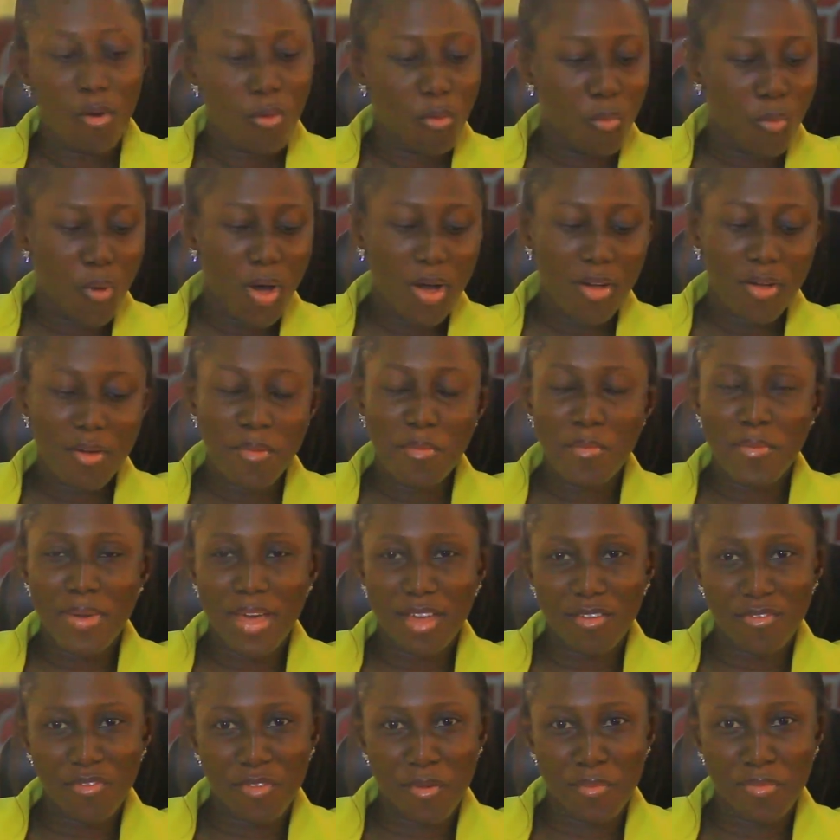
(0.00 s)
Welcome
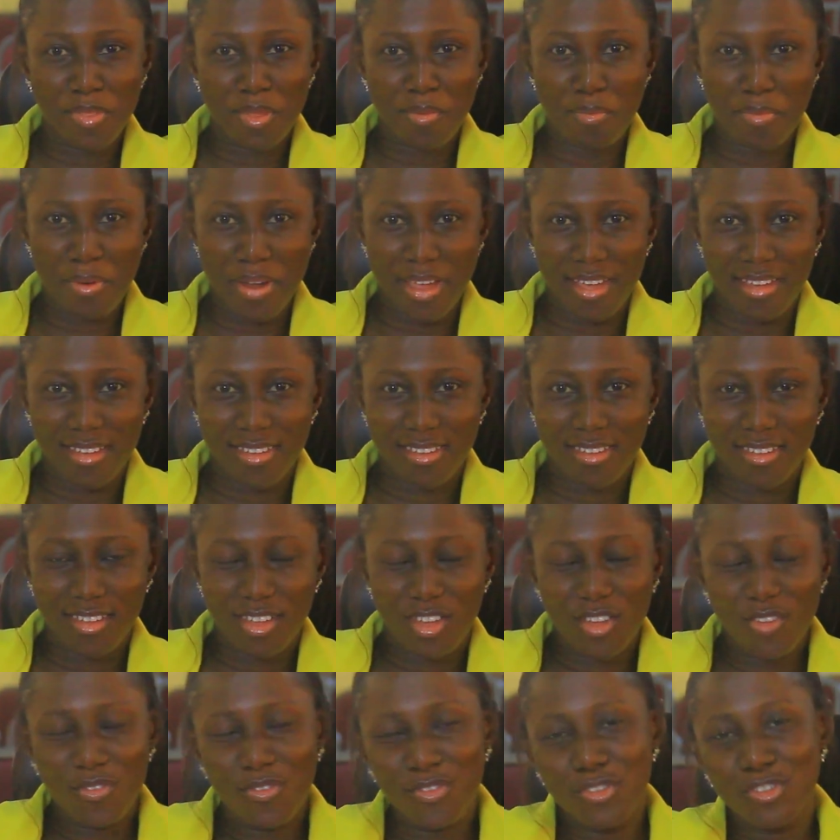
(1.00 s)
back from the break.
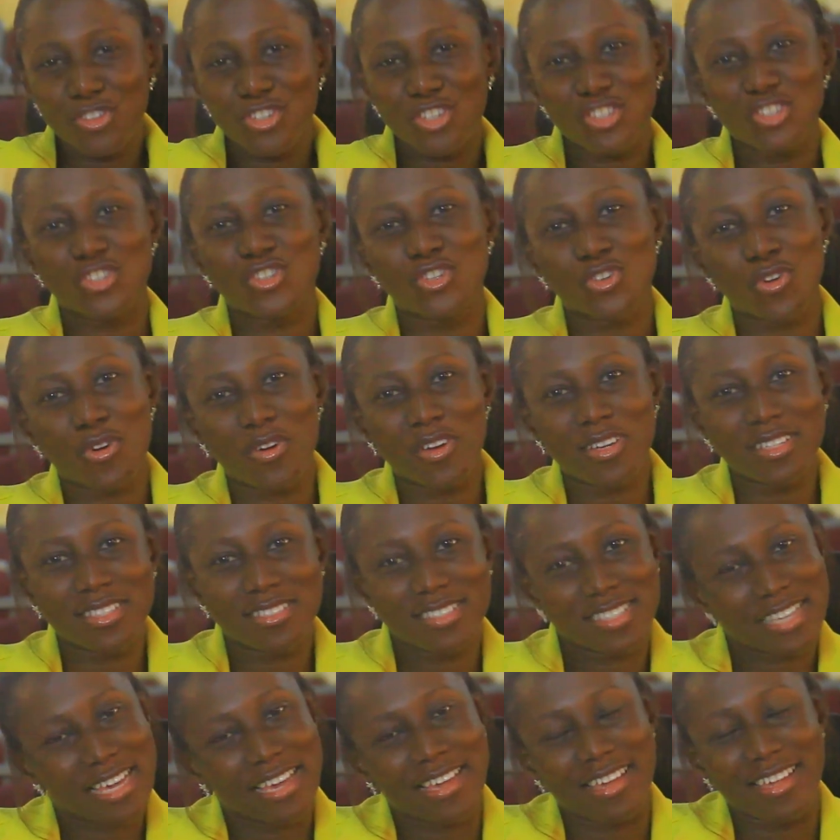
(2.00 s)
If you just joined
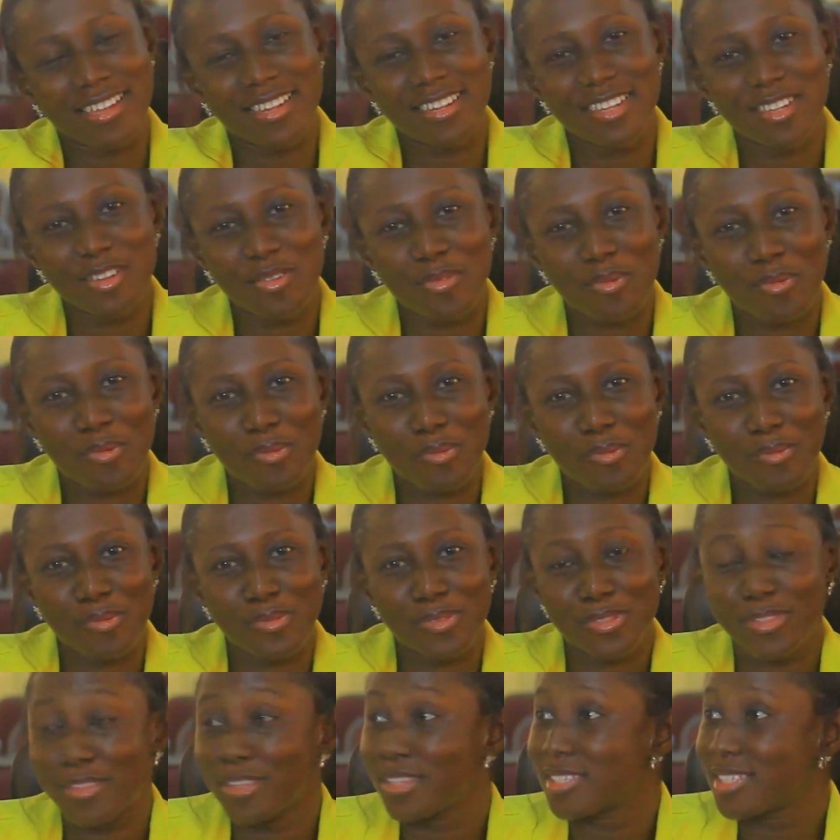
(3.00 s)
in,
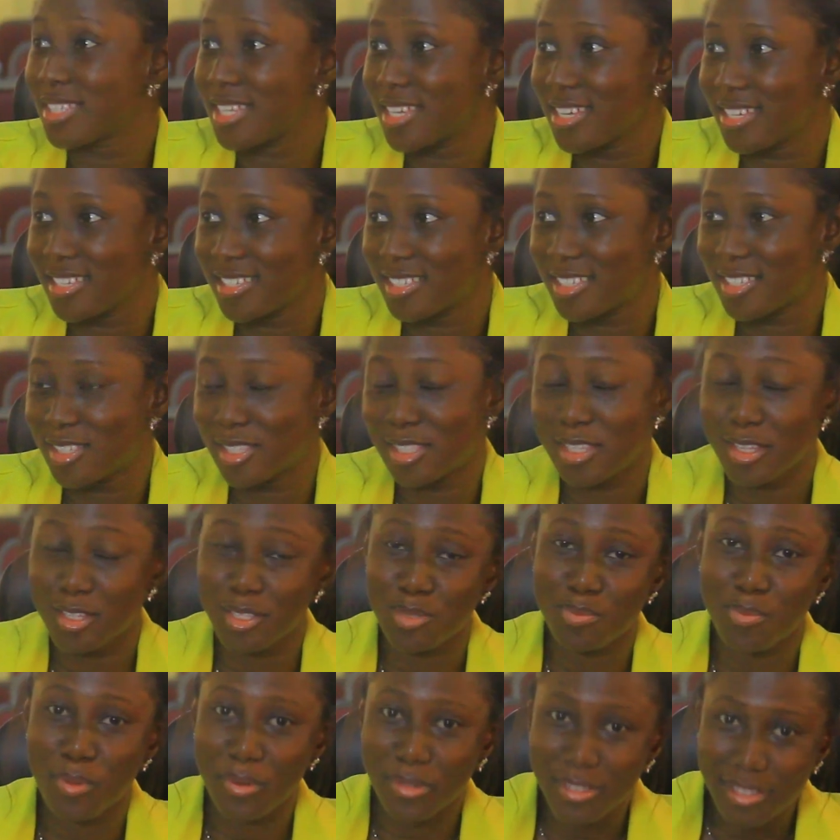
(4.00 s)
this is The
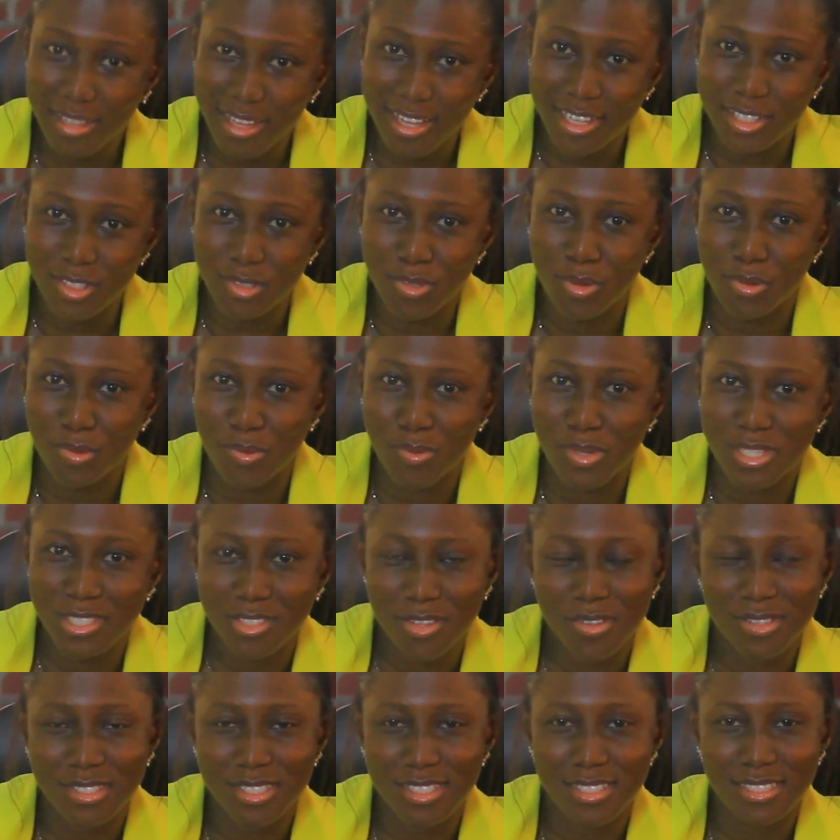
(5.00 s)
Spotlight on
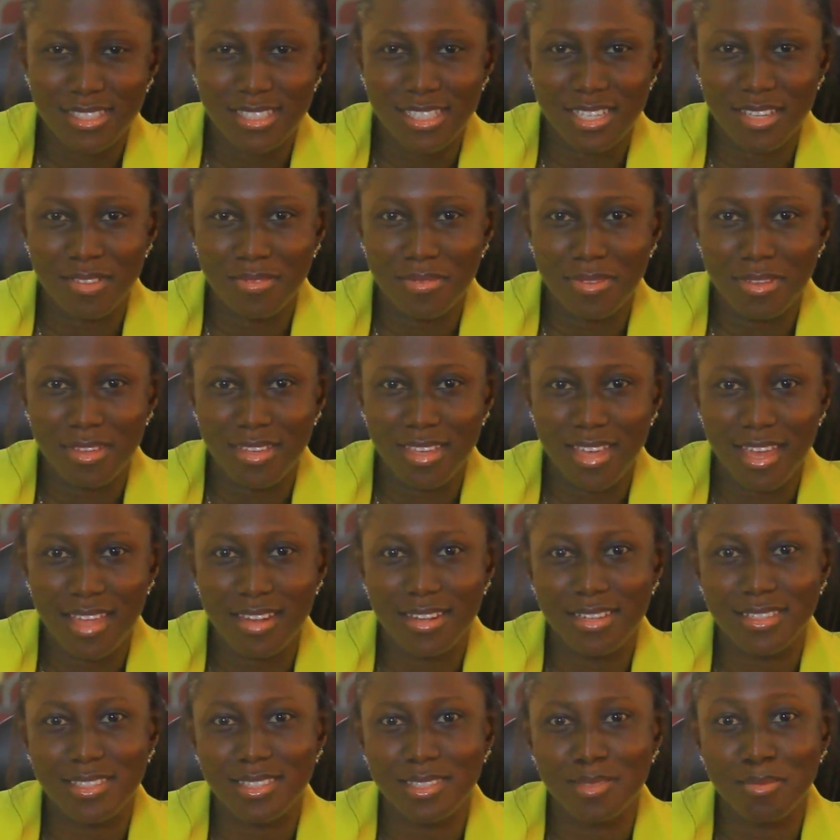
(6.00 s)
Wisconsin TV and
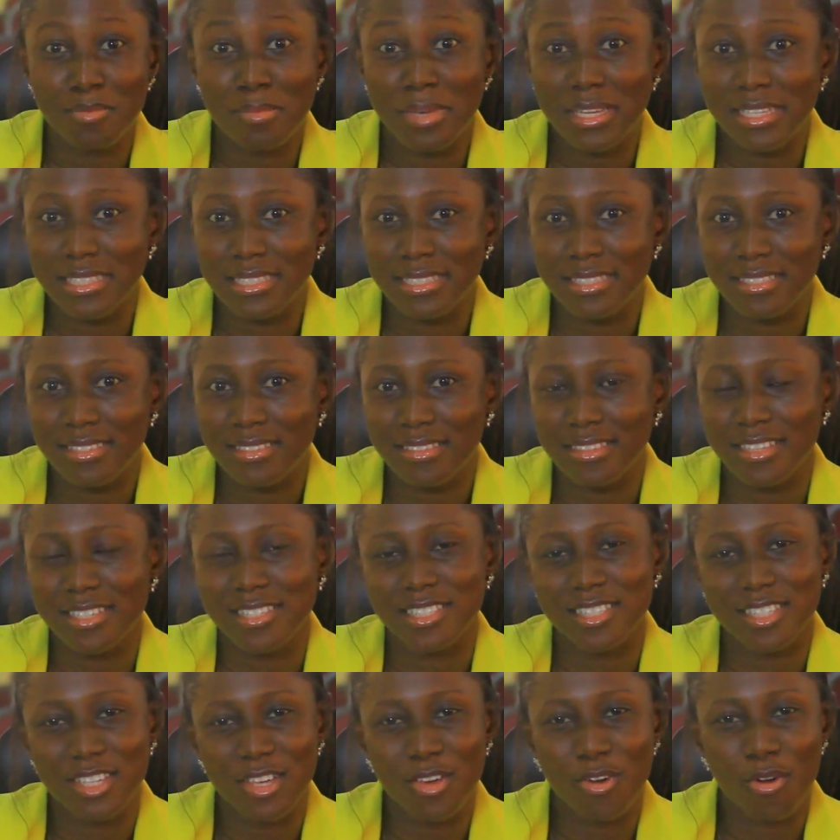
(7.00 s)
it's Meet the
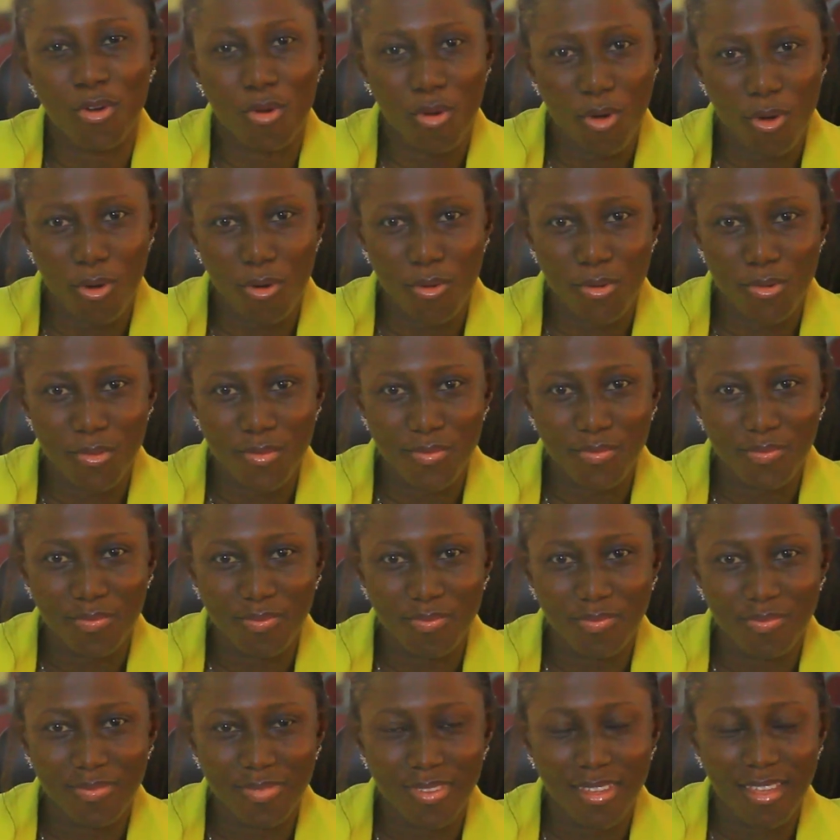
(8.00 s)
COO.
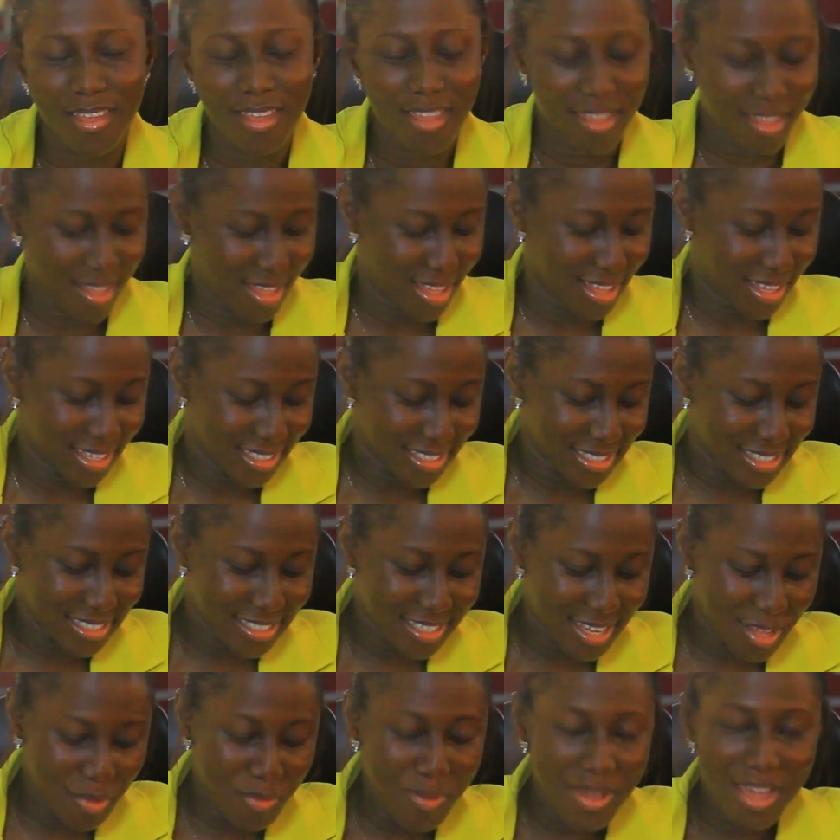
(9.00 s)

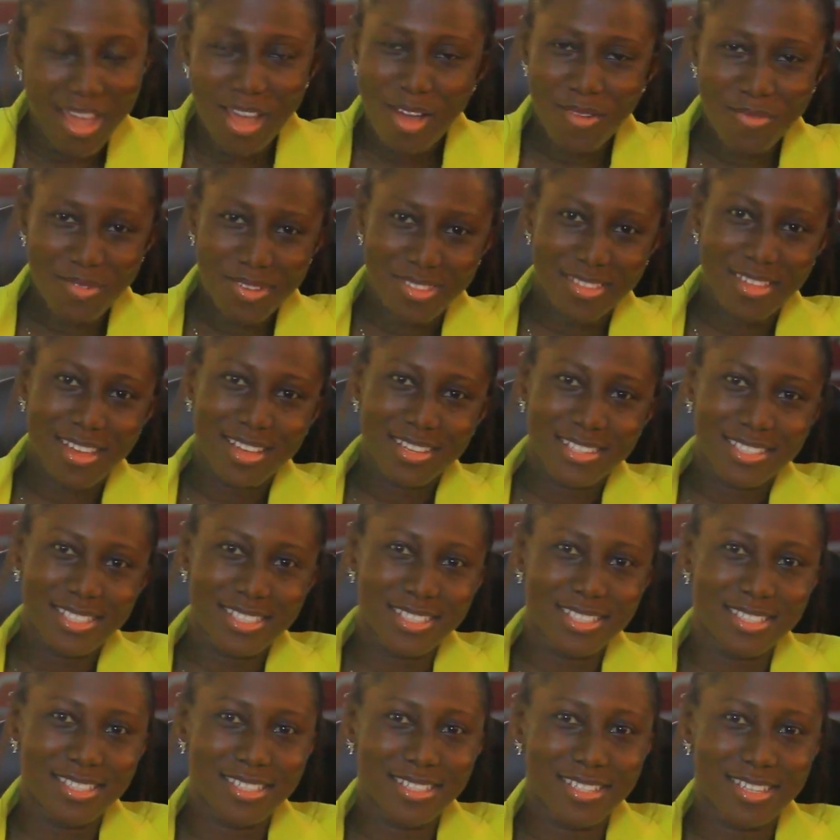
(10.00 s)
Today we have with
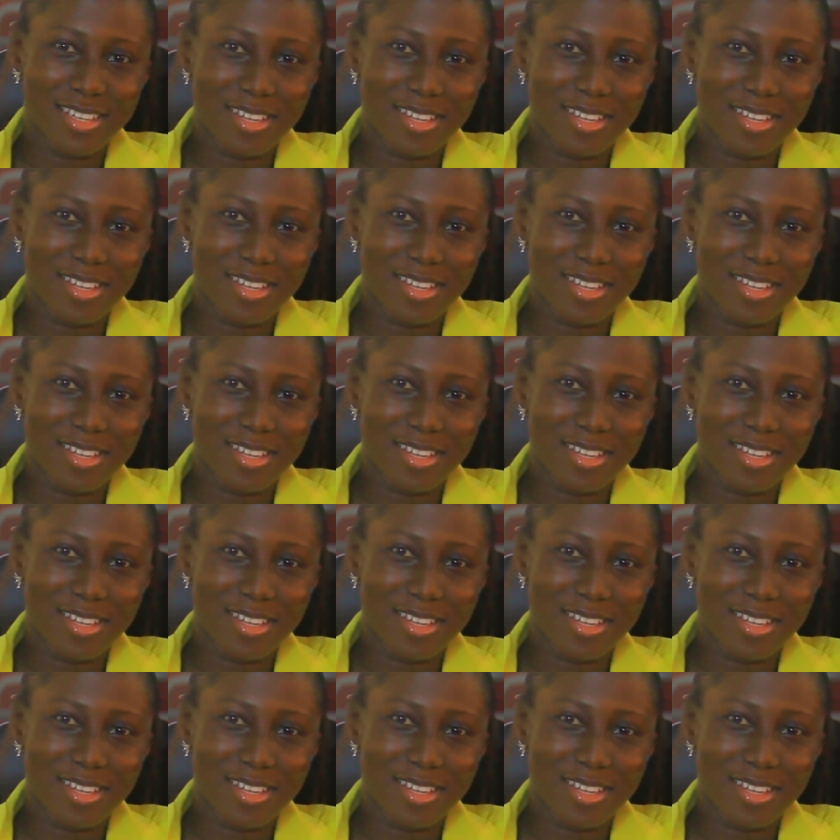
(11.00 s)
us